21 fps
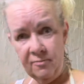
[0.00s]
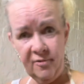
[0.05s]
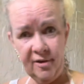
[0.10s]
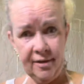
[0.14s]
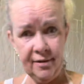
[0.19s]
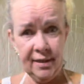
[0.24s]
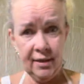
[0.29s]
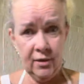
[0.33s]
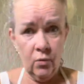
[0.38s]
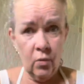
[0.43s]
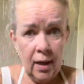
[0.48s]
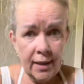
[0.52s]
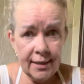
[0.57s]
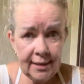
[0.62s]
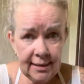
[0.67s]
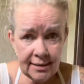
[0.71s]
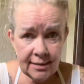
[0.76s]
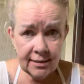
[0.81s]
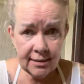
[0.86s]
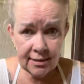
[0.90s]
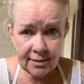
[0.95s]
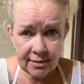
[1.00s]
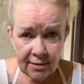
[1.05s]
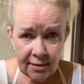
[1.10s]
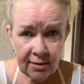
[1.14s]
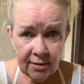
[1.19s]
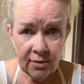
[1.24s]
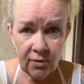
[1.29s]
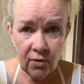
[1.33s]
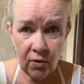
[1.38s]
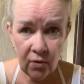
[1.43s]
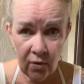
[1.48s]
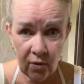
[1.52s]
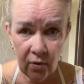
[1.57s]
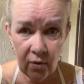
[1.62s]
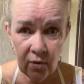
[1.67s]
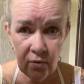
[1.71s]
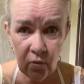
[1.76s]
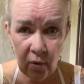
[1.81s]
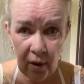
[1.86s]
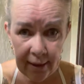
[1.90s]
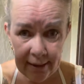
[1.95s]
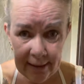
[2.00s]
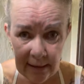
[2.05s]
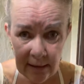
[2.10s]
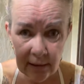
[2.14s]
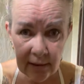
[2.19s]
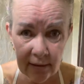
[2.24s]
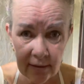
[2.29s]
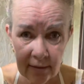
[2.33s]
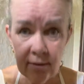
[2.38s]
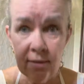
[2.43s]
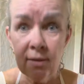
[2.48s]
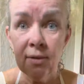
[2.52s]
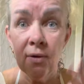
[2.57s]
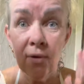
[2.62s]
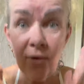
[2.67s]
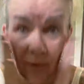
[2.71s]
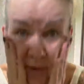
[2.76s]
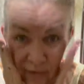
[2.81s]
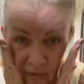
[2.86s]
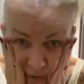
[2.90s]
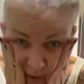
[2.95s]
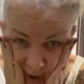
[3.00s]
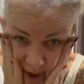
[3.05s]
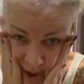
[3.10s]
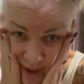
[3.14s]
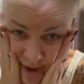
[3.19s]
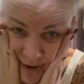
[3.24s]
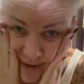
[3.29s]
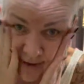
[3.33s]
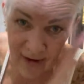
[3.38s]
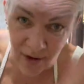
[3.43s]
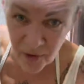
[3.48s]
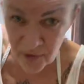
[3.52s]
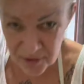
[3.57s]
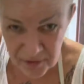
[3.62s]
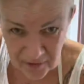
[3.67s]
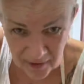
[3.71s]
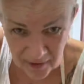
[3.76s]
wearing white on white on white on